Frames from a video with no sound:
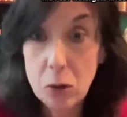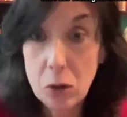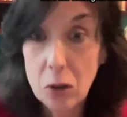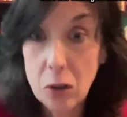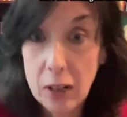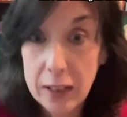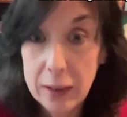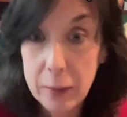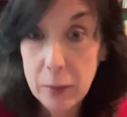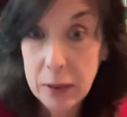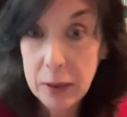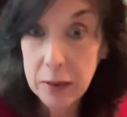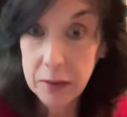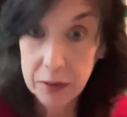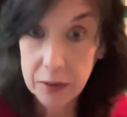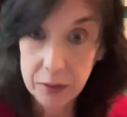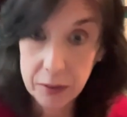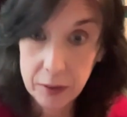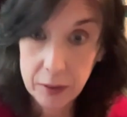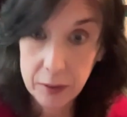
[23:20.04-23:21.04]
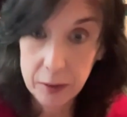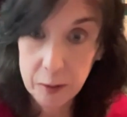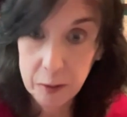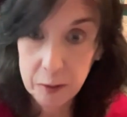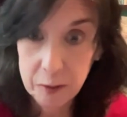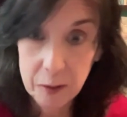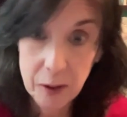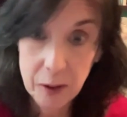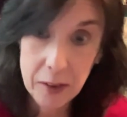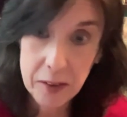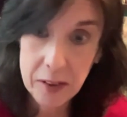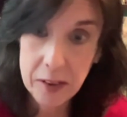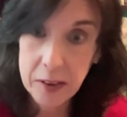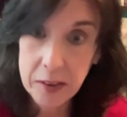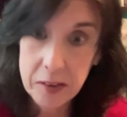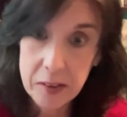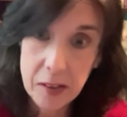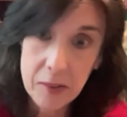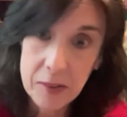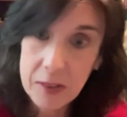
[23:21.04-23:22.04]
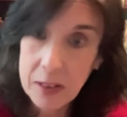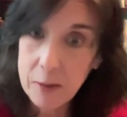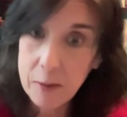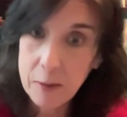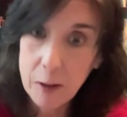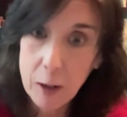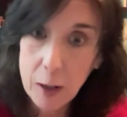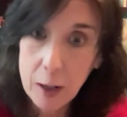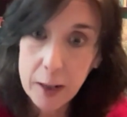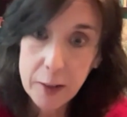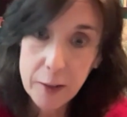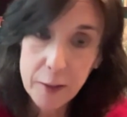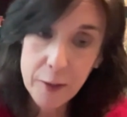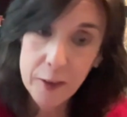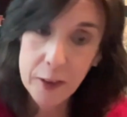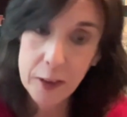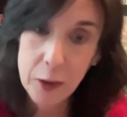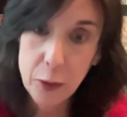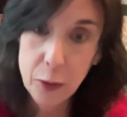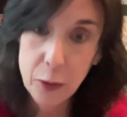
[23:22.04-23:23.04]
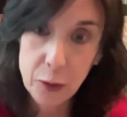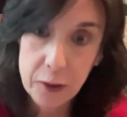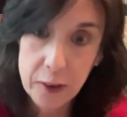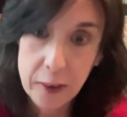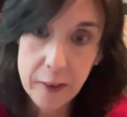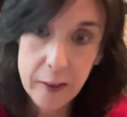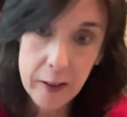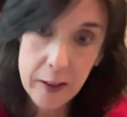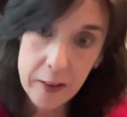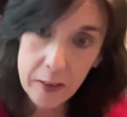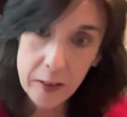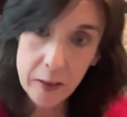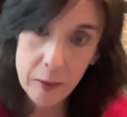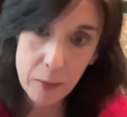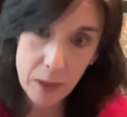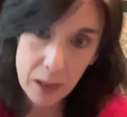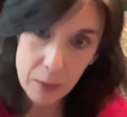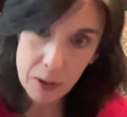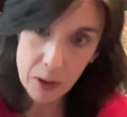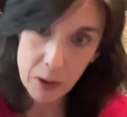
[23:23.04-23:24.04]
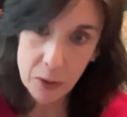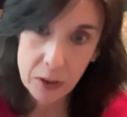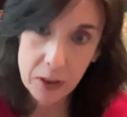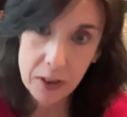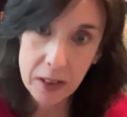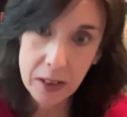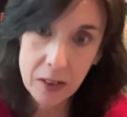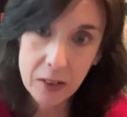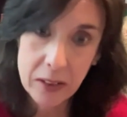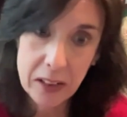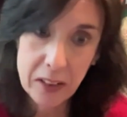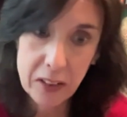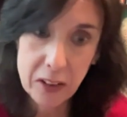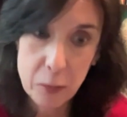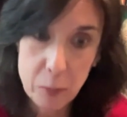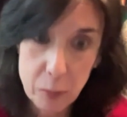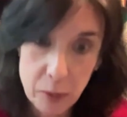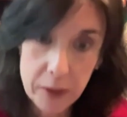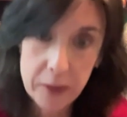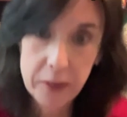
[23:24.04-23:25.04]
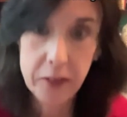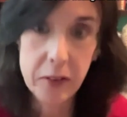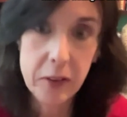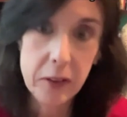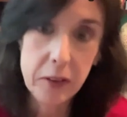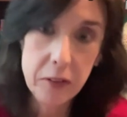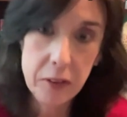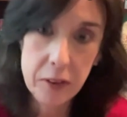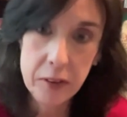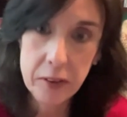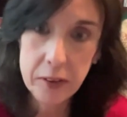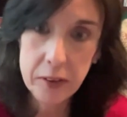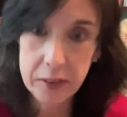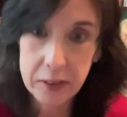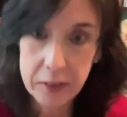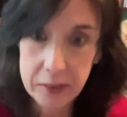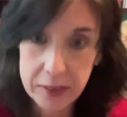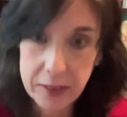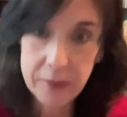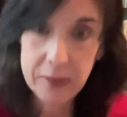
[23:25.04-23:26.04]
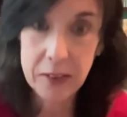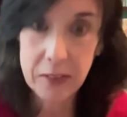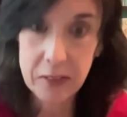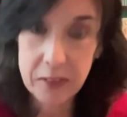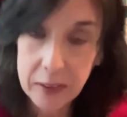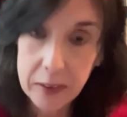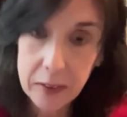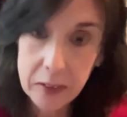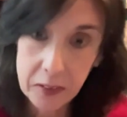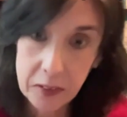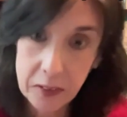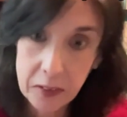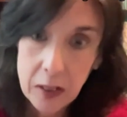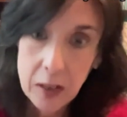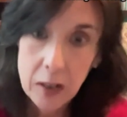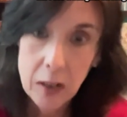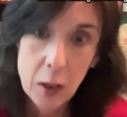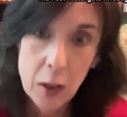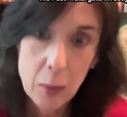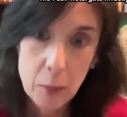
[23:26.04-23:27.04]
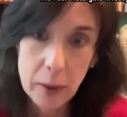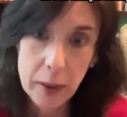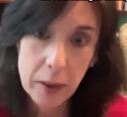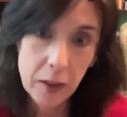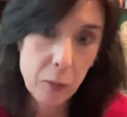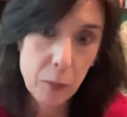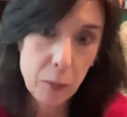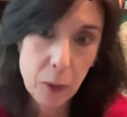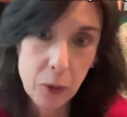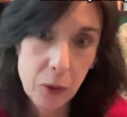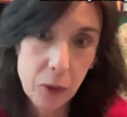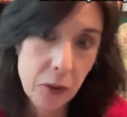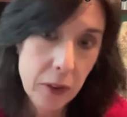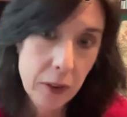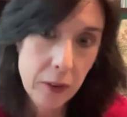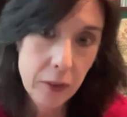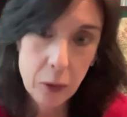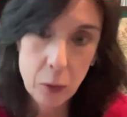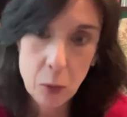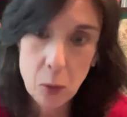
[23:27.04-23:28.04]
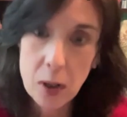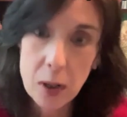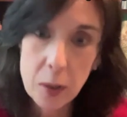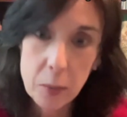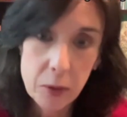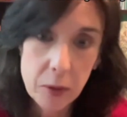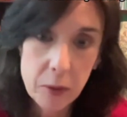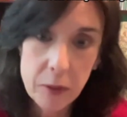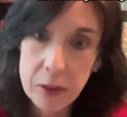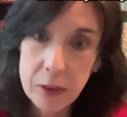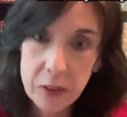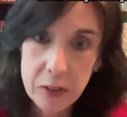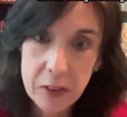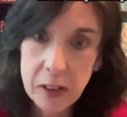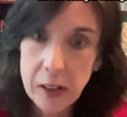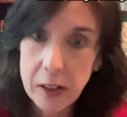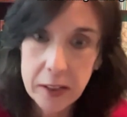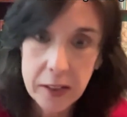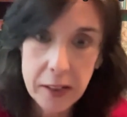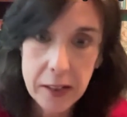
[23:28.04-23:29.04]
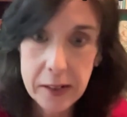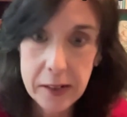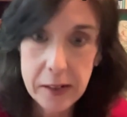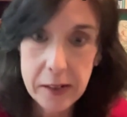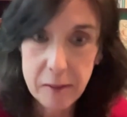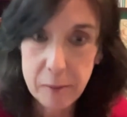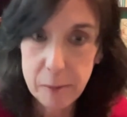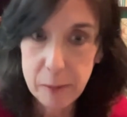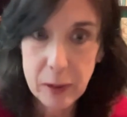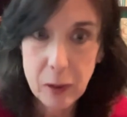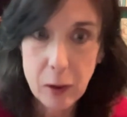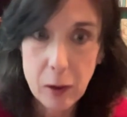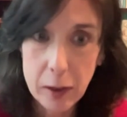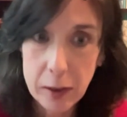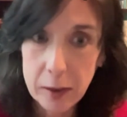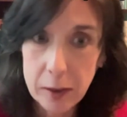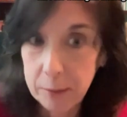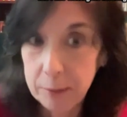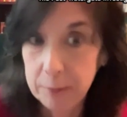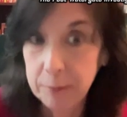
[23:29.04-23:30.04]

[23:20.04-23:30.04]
climate of 1975, that you could think that maybe you could get elected president in 1976 by exposing the crimes of the CIA and FBI.